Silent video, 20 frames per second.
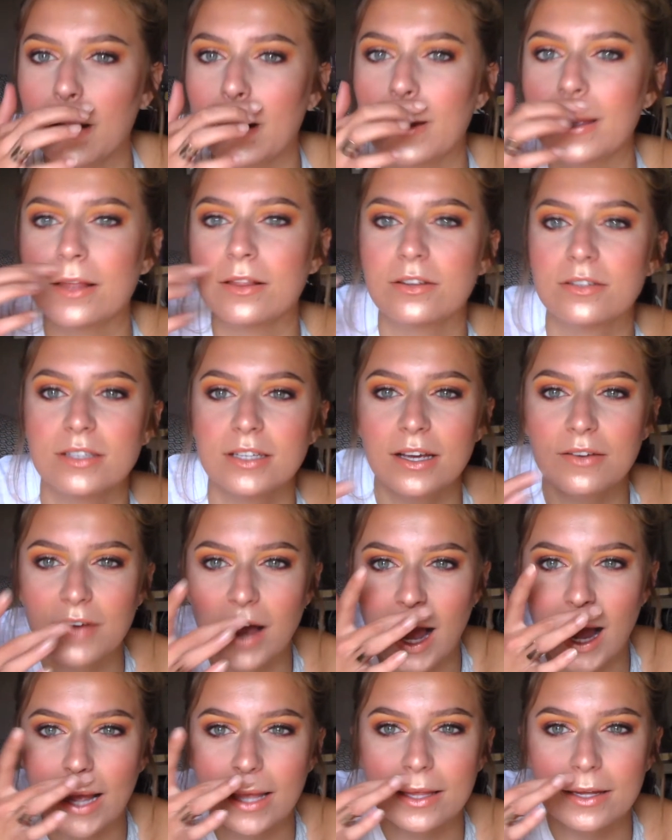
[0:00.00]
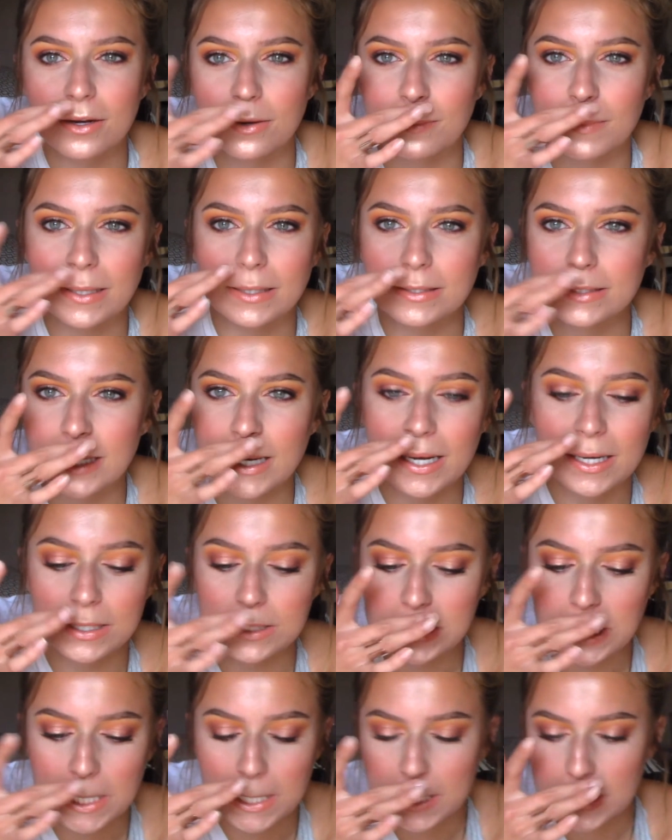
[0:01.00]
it looks like I have a highlighter
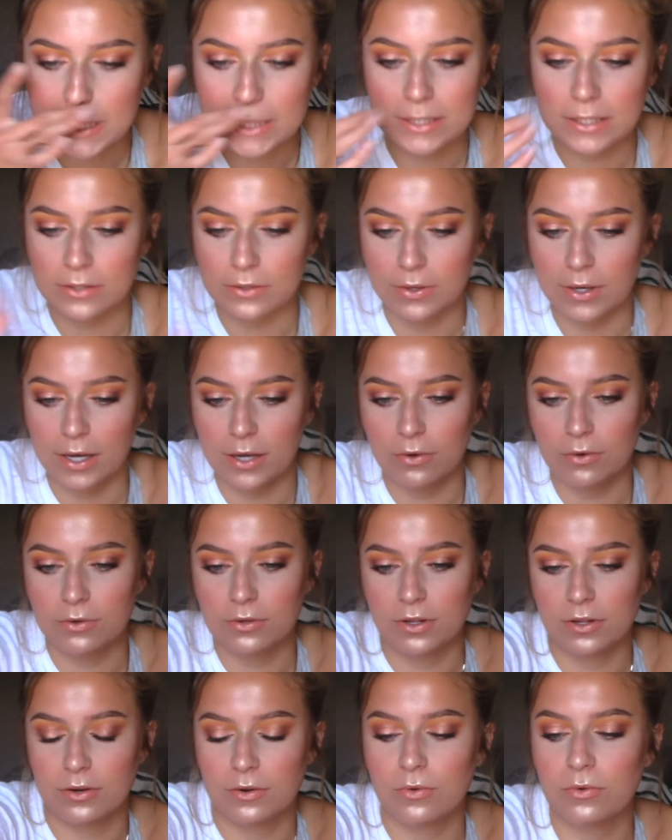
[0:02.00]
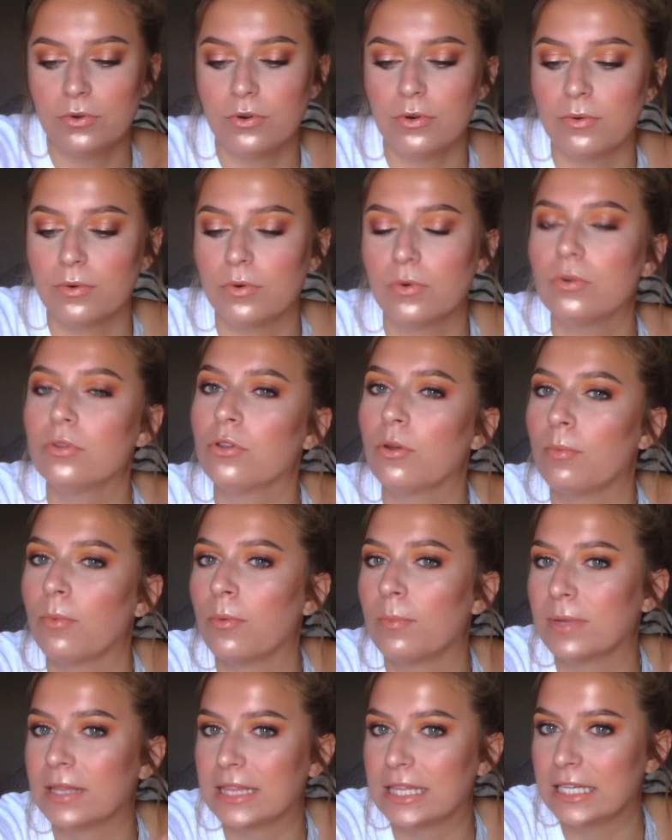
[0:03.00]
mustache. That's not okay. Hold on. Uno
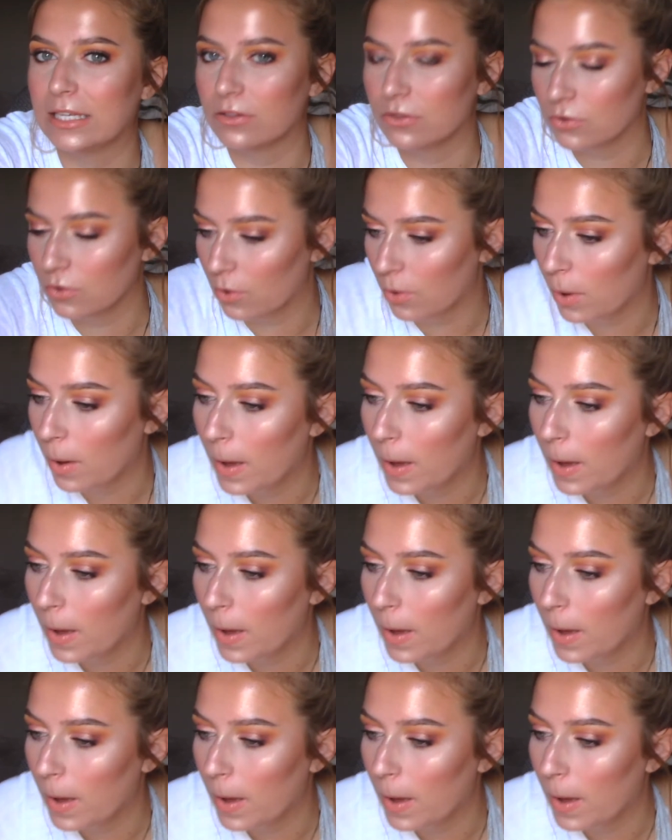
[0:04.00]
momentito.